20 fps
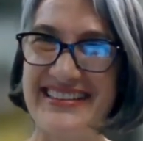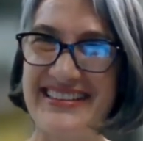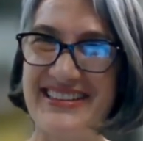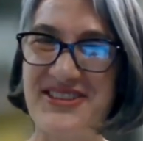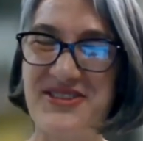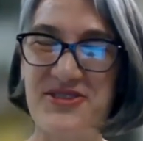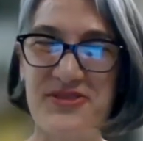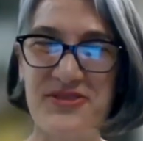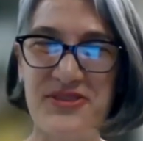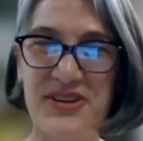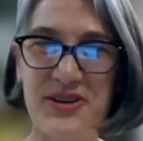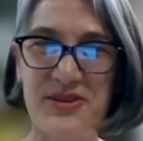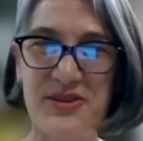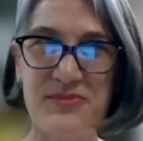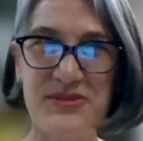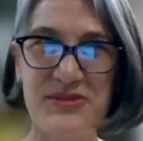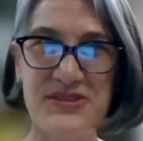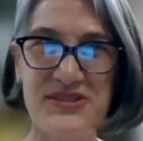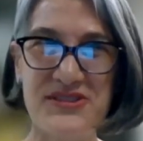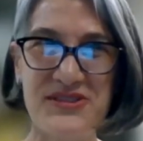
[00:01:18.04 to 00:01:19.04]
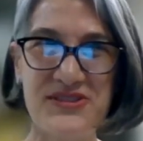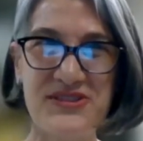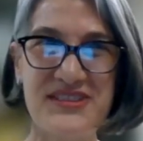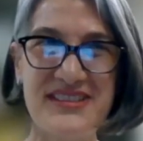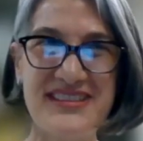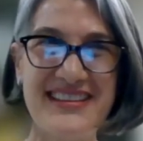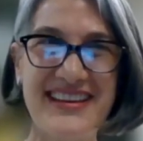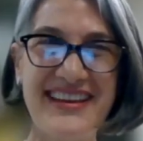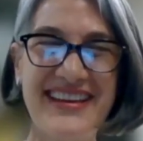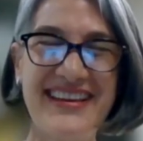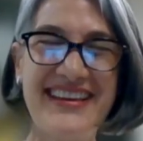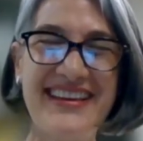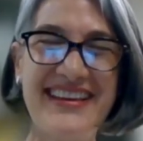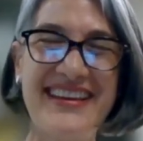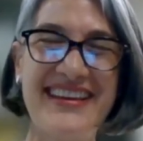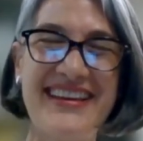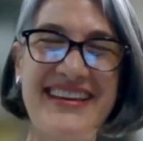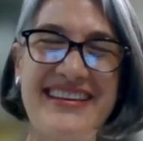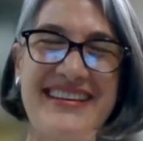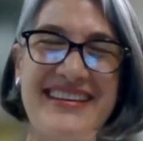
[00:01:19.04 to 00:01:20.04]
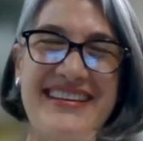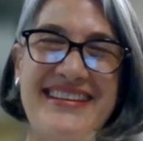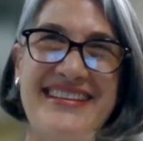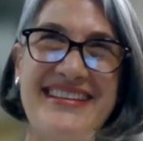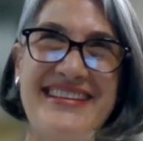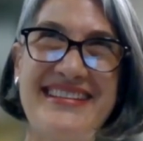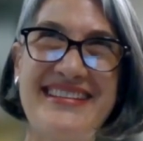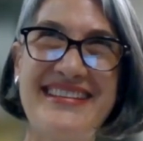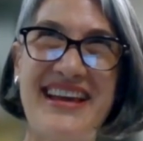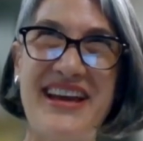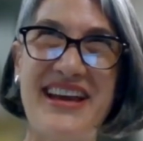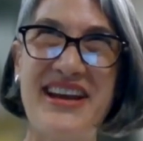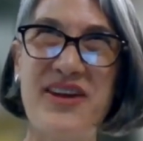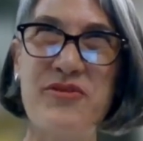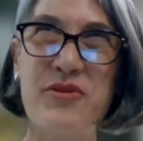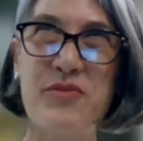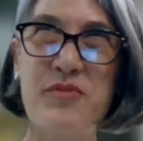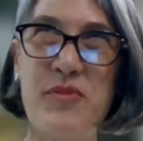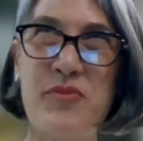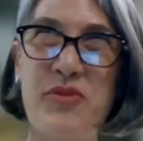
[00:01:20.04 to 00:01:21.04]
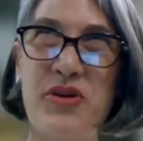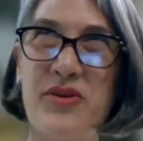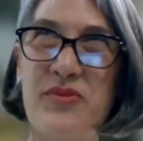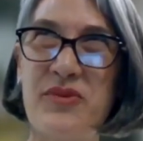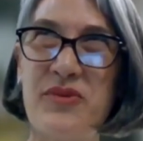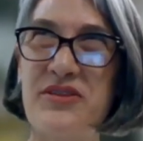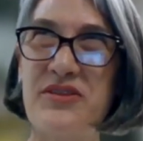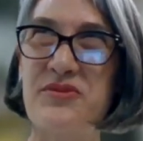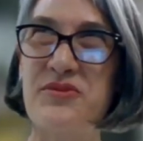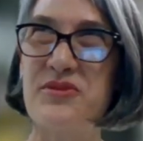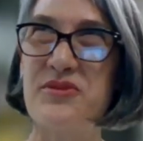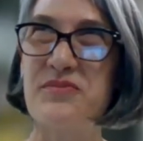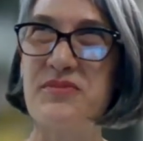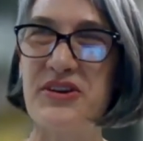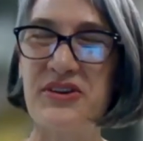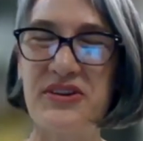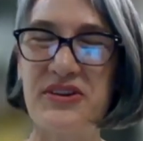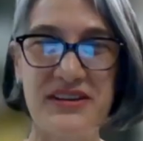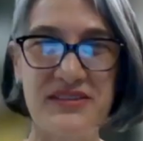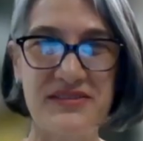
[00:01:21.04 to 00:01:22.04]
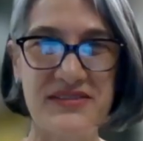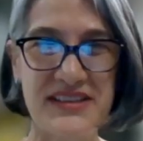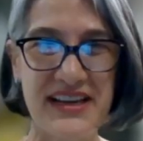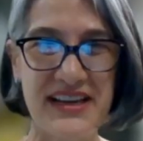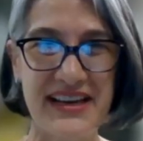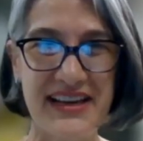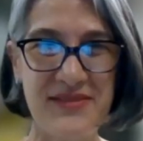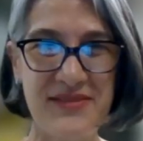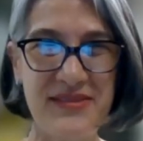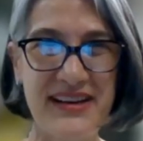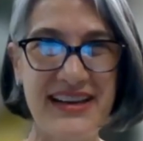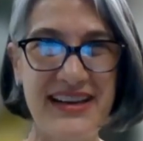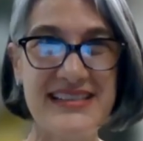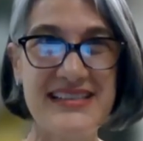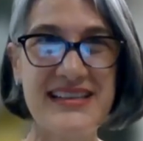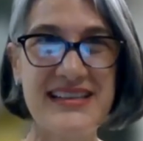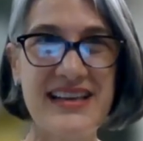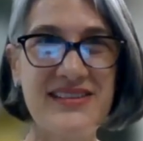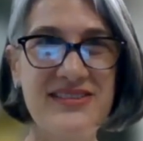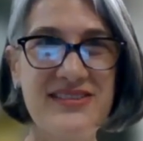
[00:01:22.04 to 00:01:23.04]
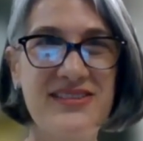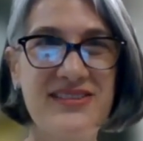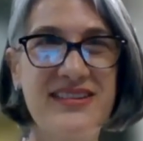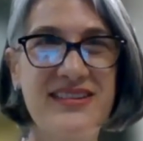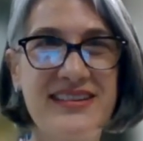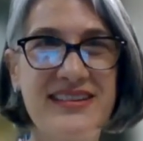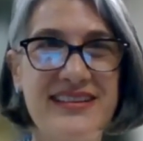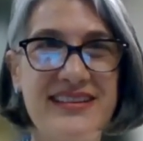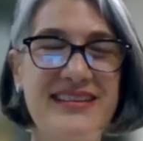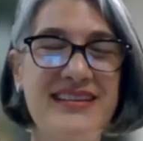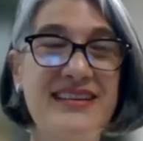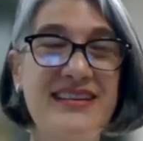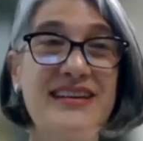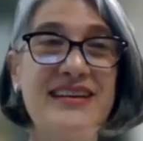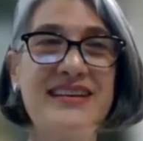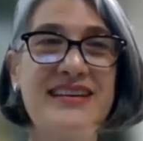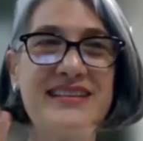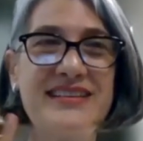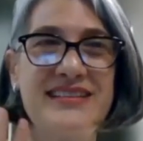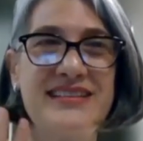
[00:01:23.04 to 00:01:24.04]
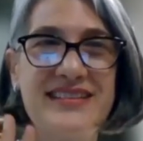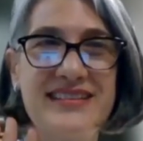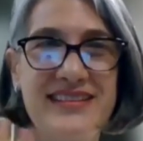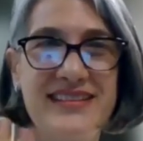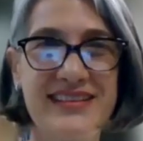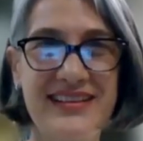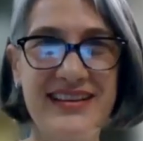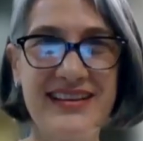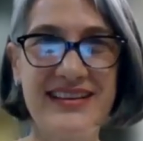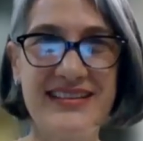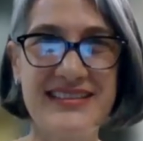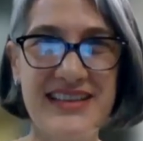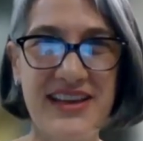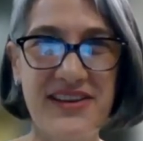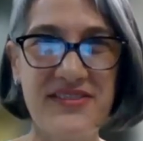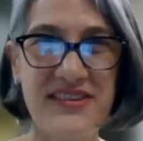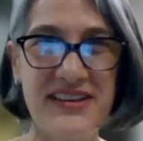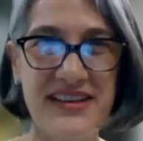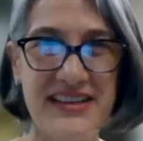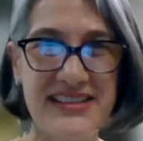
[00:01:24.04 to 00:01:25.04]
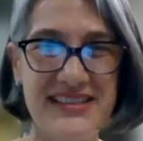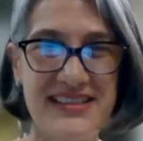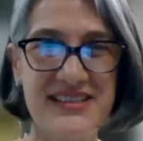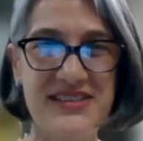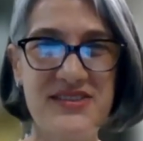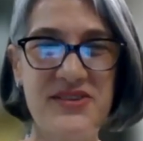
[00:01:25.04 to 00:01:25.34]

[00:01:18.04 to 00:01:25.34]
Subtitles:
career pursuits. And I remember I went through a period of time and I settled on a definition.